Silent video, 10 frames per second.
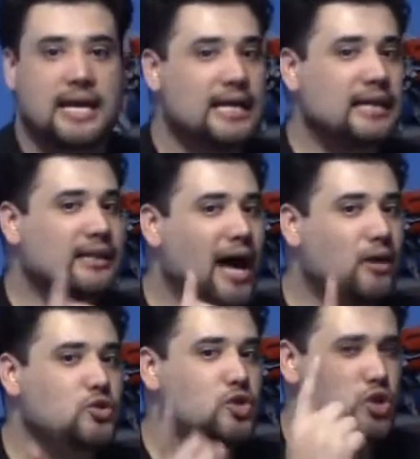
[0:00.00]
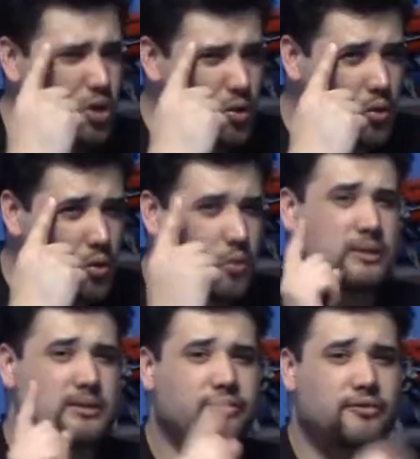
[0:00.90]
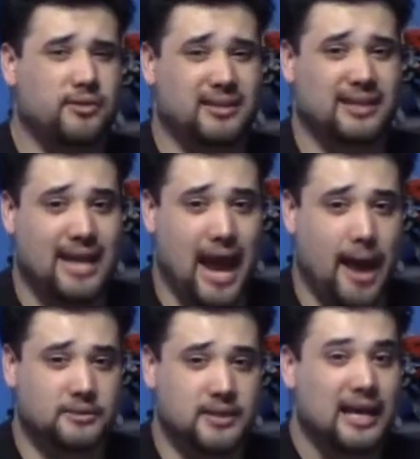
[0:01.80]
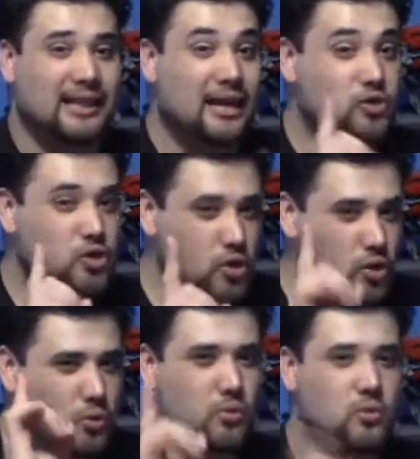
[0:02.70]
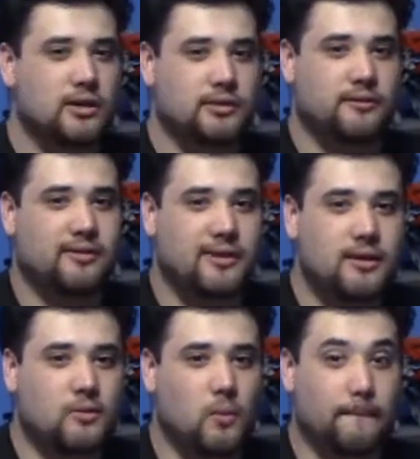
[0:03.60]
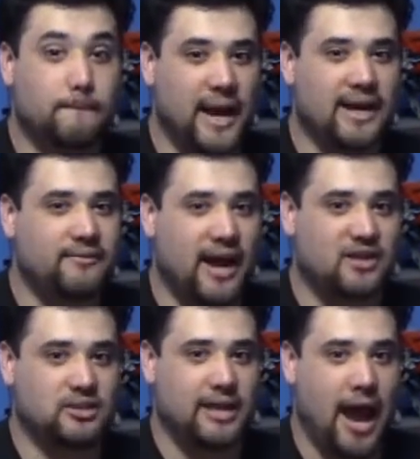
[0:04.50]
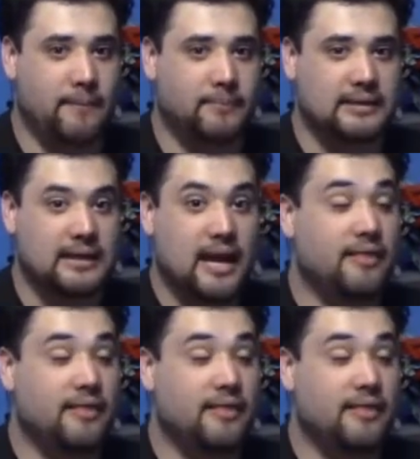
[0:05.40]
It allows you to fill in the gaps, allows you to think what might have actually happened,